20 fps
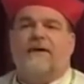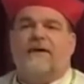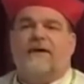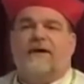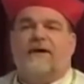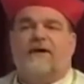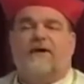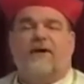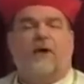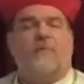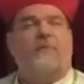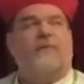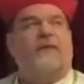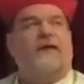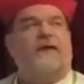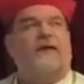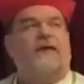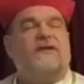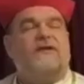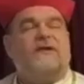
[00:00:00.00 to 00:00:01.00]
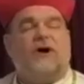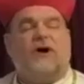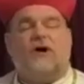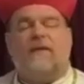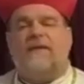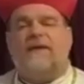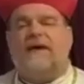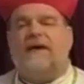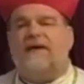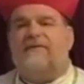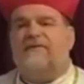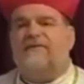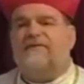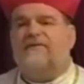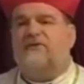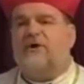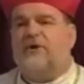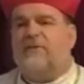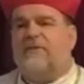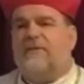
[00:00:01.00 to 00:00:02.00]
He saw the
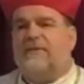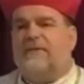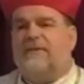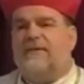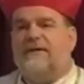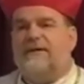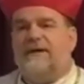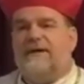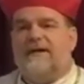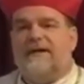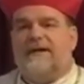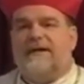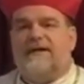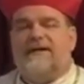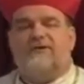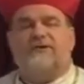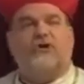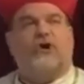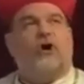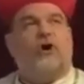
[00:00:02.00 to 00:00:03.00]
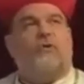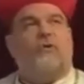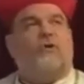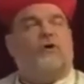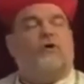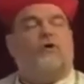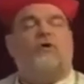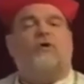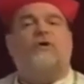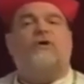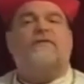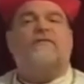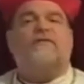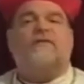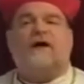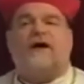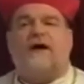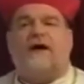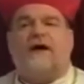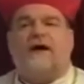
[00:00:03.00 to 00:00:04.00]
heavens open. He saw the glory of
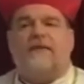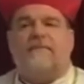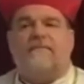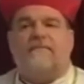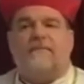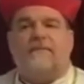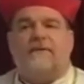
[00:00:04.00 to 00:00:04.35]
God.